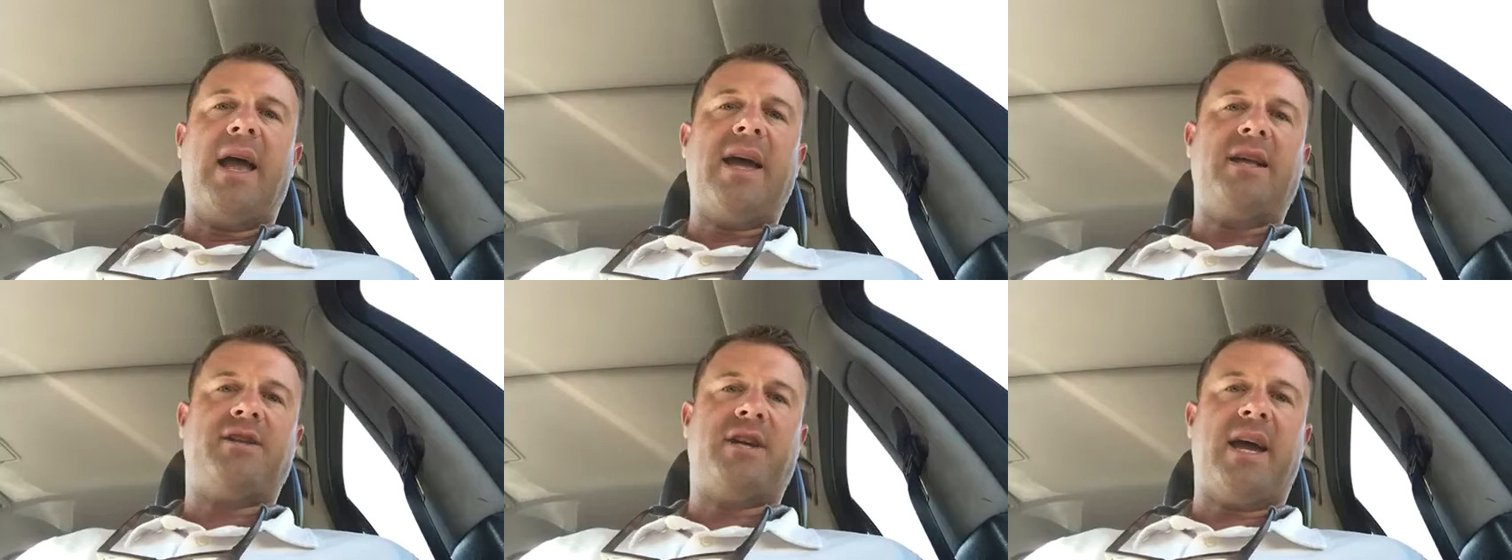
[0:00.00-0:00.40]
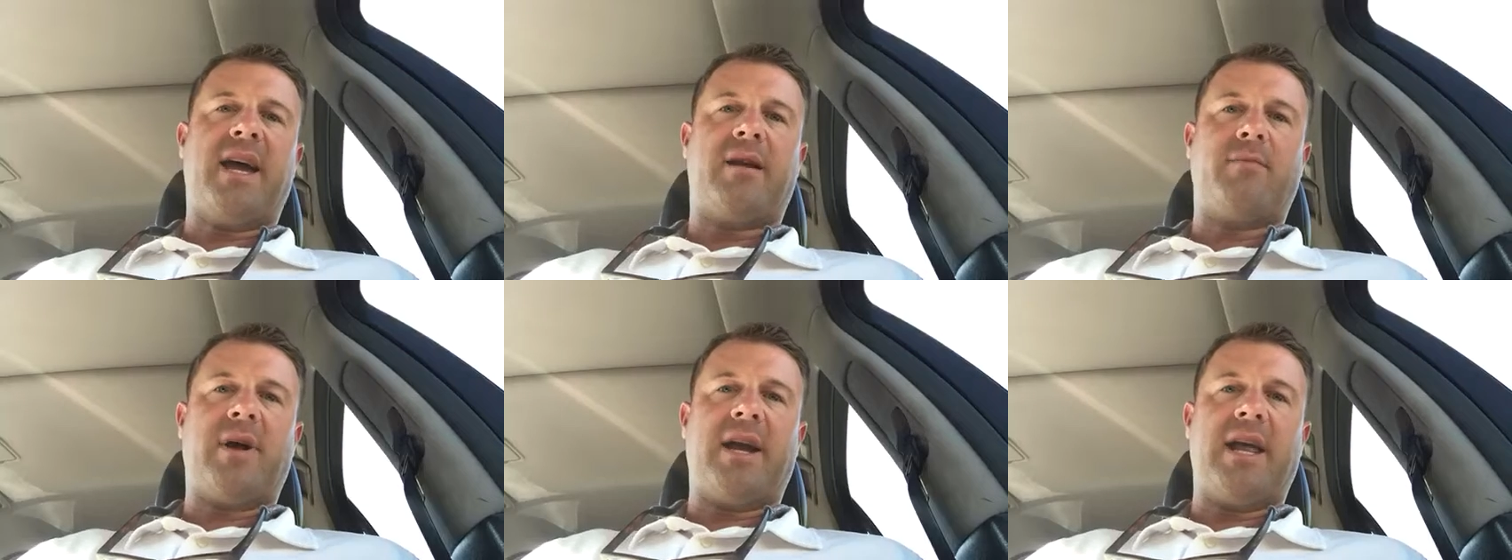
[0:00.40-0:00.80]
Hey
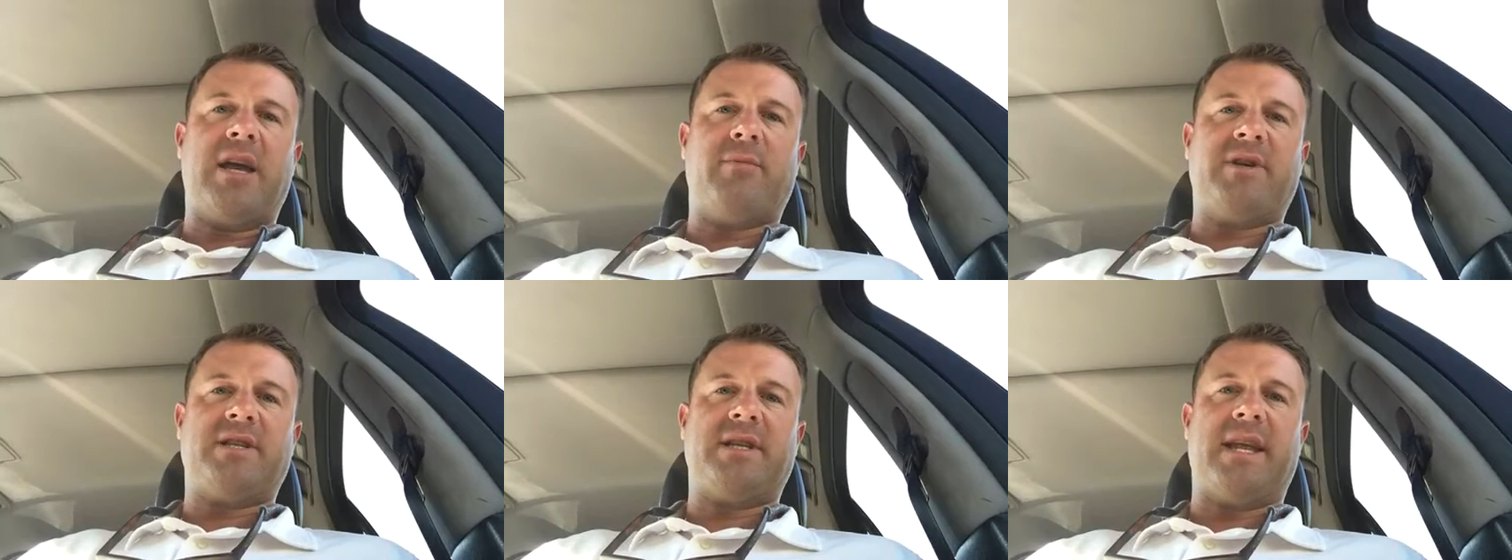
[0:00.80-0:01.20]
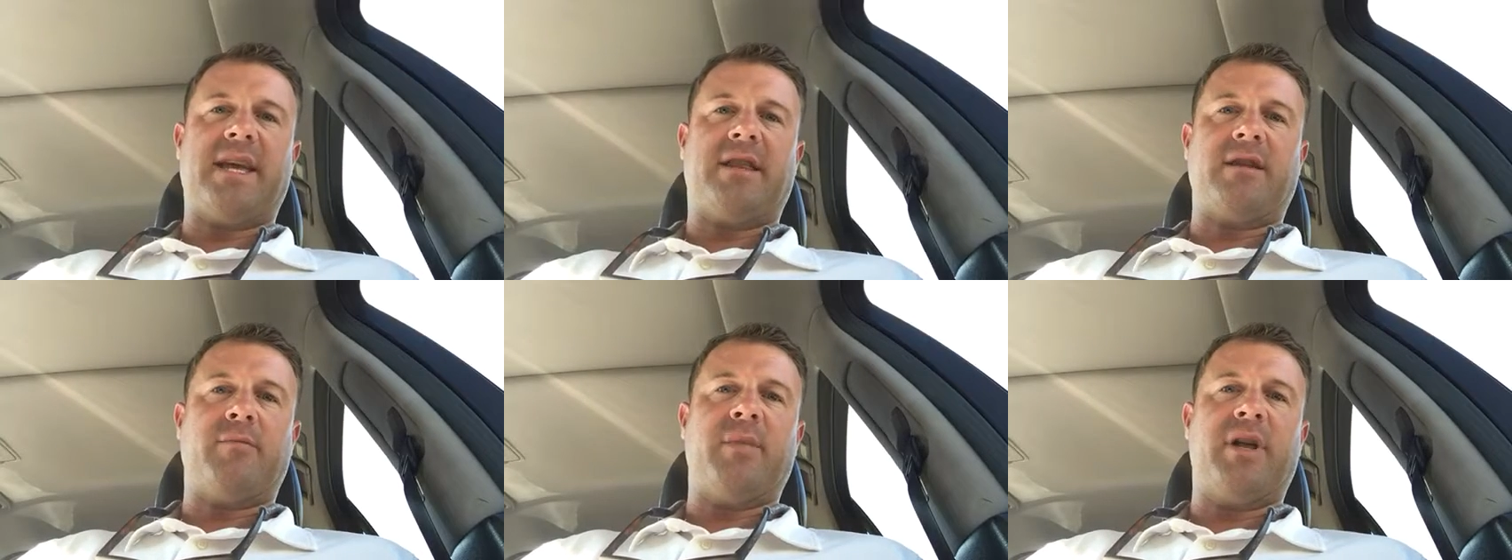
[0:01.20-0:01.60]
Chad, my name is
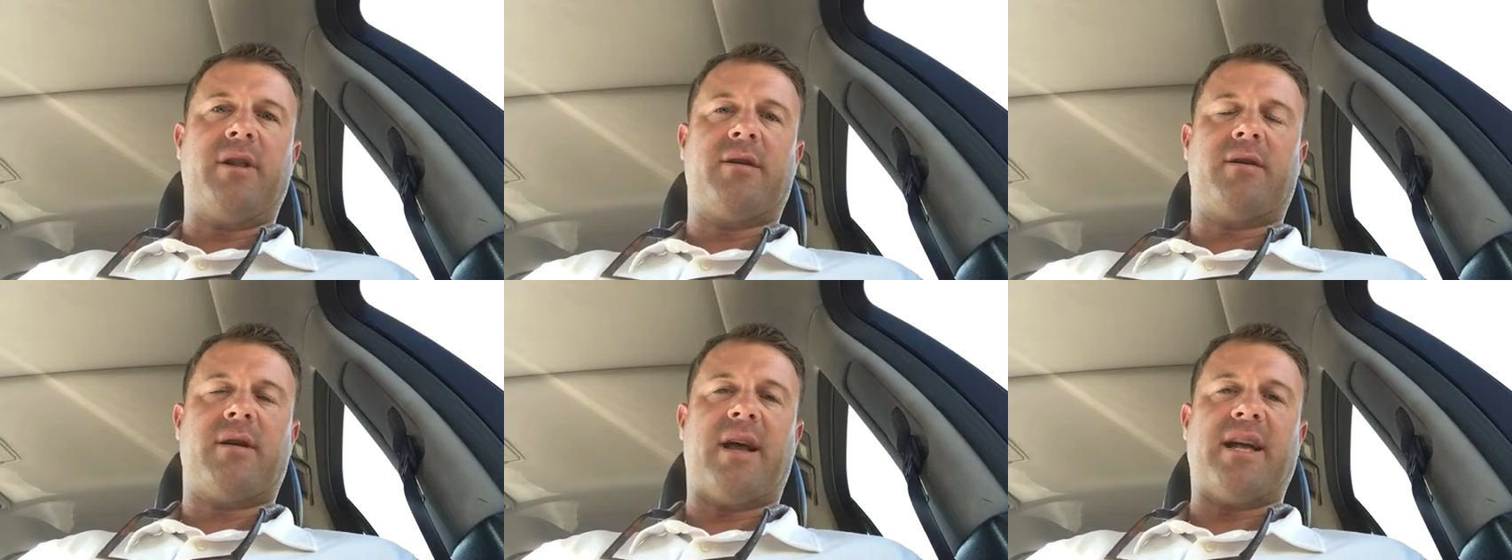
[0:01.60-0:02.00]
Nathan Miller.